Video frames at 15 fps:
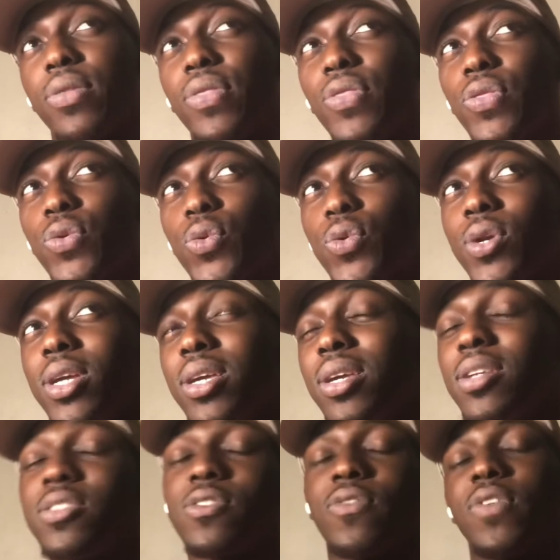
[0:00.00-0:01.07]
3
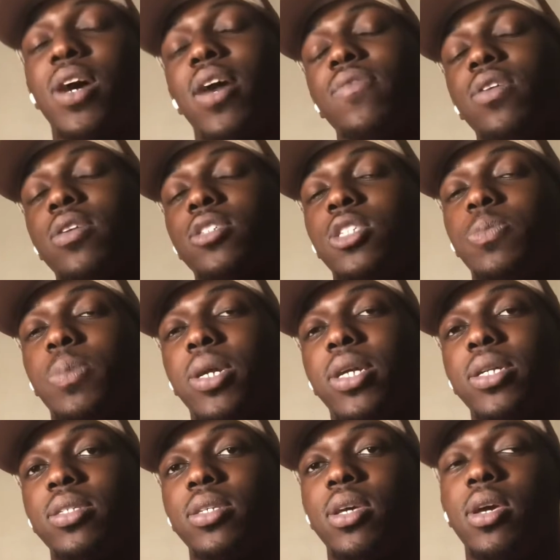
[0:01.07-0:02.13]
to 5 years
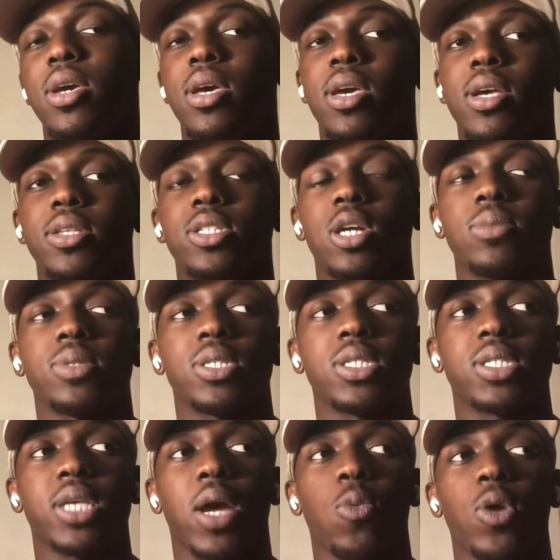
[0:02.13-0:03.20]
experience in terms of just
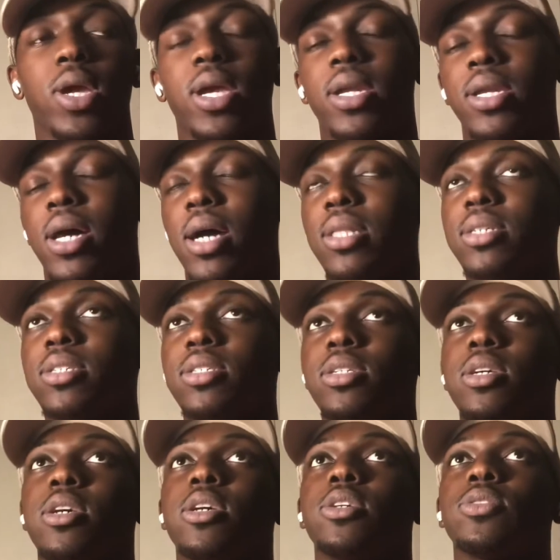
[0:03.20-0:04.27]
like working knowledge.
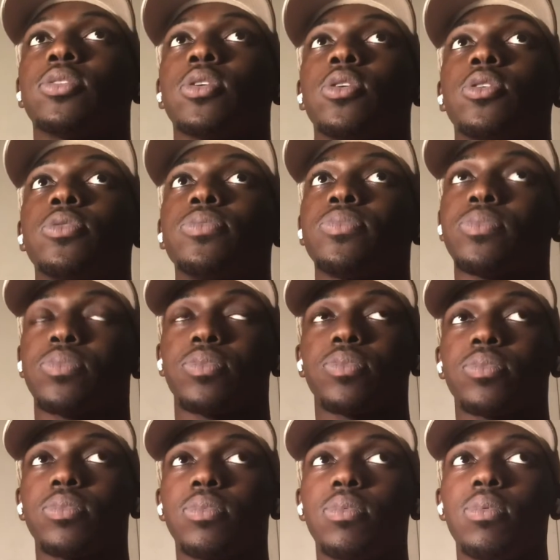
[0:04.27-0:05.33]
So
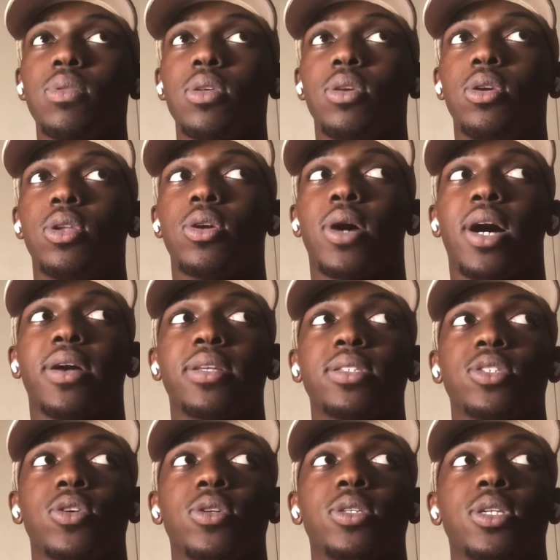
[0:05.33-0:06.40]
you know,
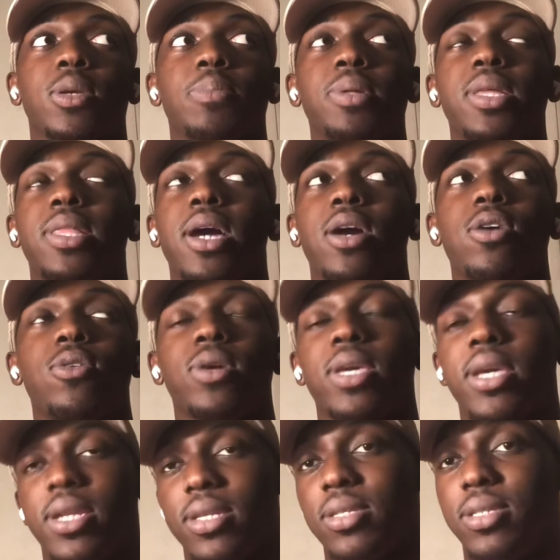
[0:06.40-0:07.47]
so to complete that goal
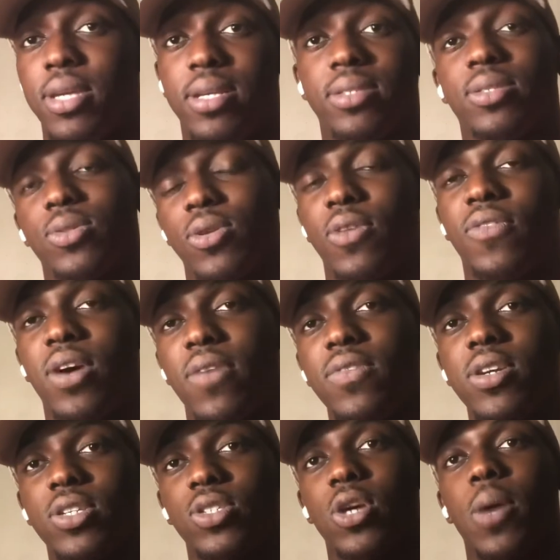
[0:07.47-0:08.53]
again, it takes 3 to 5
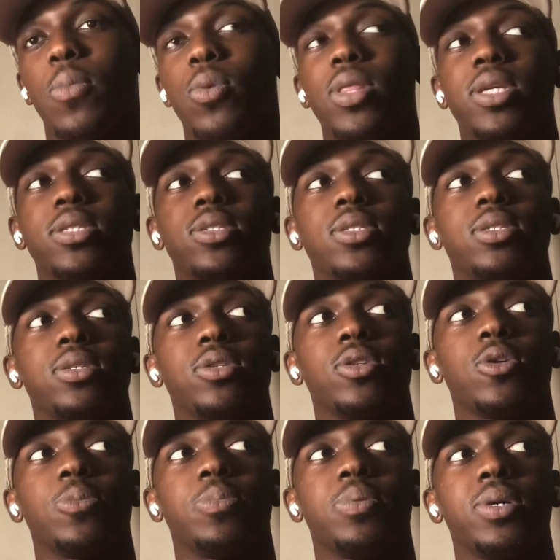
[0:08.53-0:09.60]
years. So I'm willing to, you know,
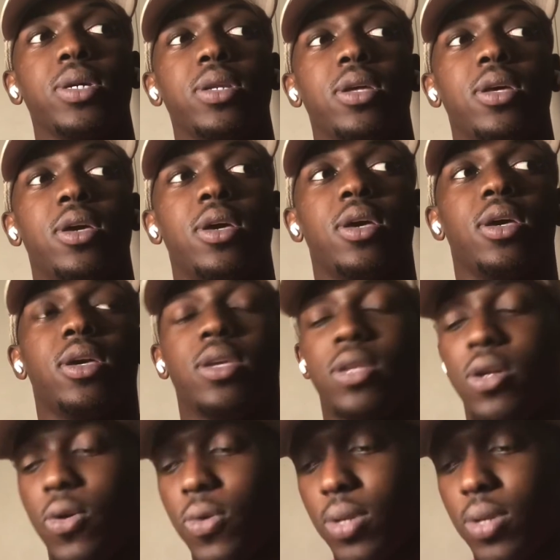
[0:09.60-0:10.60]
put, you know,